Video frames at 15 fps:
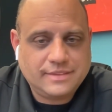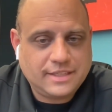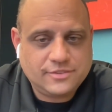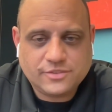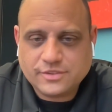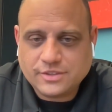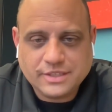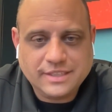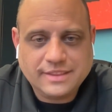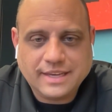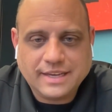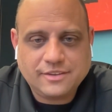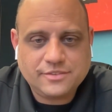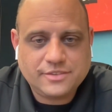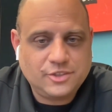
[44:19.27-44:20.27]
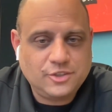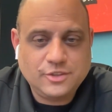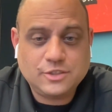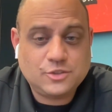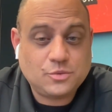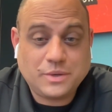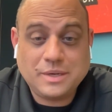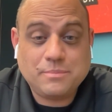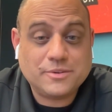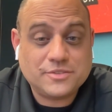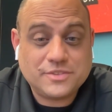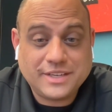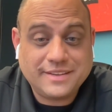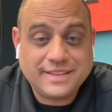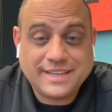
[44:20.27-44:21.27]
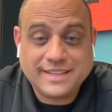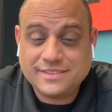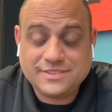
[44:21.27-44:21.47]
That's thirty thousand. You get twenty percent of that.